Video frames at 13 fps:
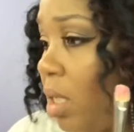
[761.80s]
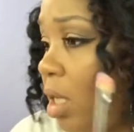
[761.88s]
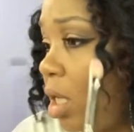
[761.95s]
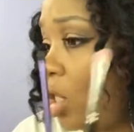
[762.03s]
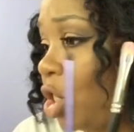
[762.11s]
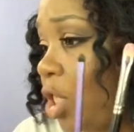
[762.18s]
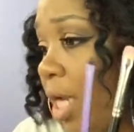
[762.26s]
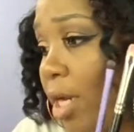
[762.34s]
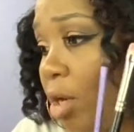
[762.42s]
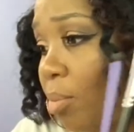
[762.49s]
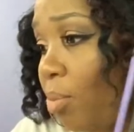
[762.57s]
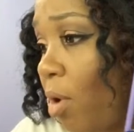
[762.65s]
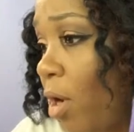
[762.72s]

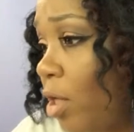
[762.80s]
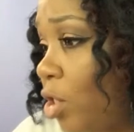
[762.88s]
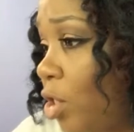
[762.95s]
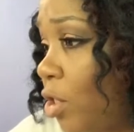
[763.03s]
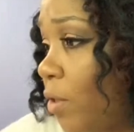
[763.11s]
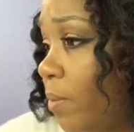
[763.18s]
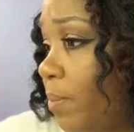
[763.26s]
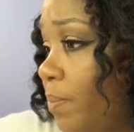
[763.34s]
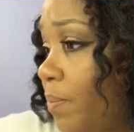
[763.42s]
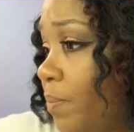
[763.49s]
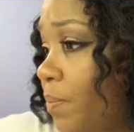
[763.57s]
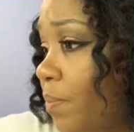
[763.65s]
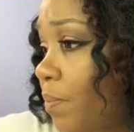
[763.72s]
shader brush,
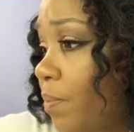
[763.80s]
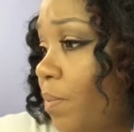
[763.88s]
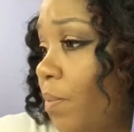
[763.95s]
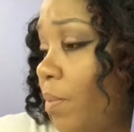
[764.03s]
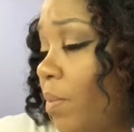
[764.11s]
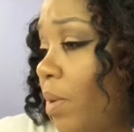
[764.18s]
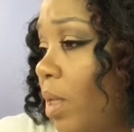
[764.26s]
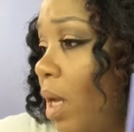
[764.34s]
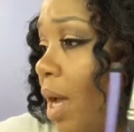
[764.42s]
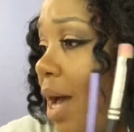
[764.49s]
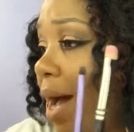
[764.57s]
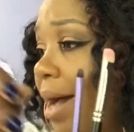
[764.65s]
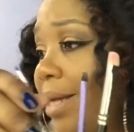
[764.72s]

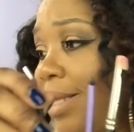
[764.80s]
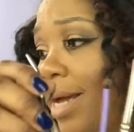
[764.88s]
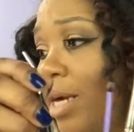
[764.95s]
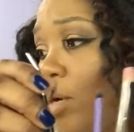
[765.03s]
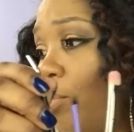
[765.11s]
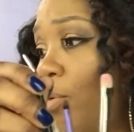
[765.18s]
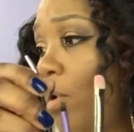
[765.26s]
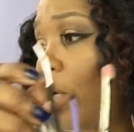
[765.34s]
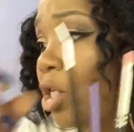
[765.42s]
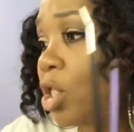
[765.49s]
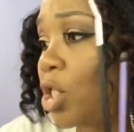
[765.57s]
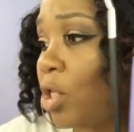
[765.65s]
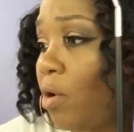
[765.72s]
an eyeliner
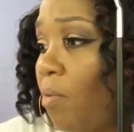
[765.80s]
brush,